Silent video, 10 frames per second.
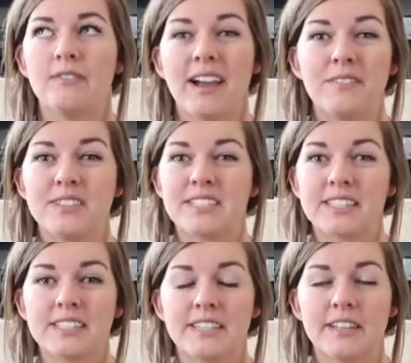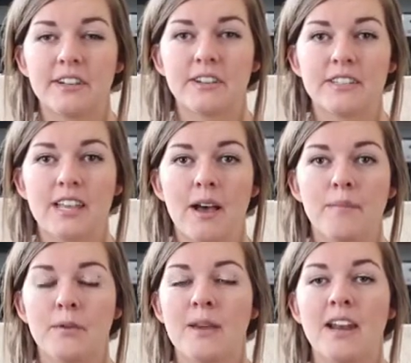5 to 6 years,
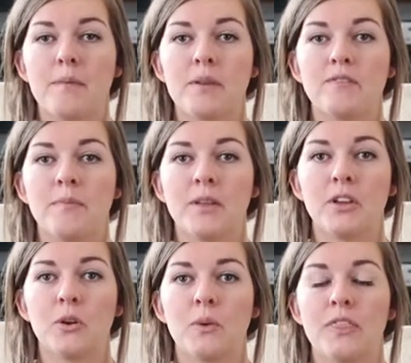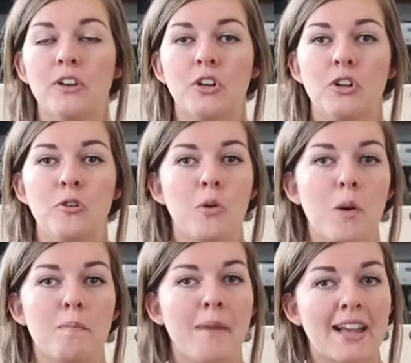you may not be familiar with their new
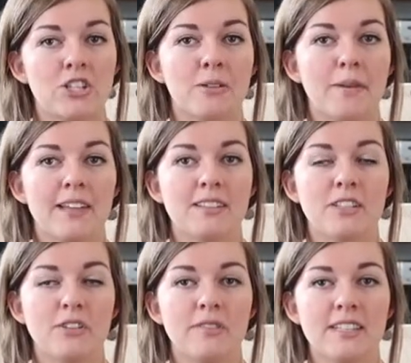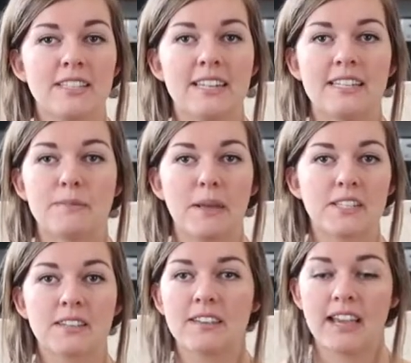Magic Band service, and it's
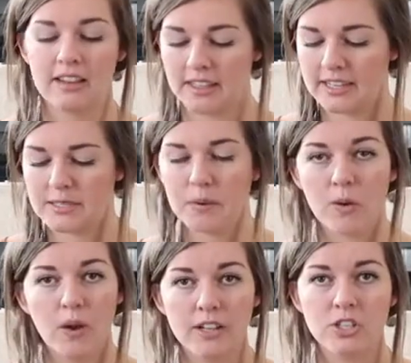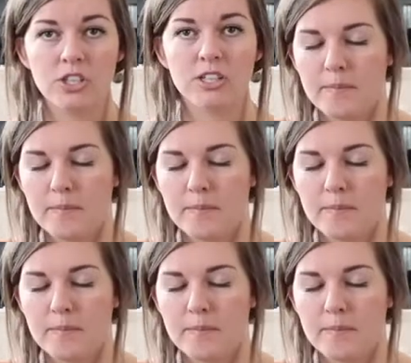basically kind of like a smartwatch,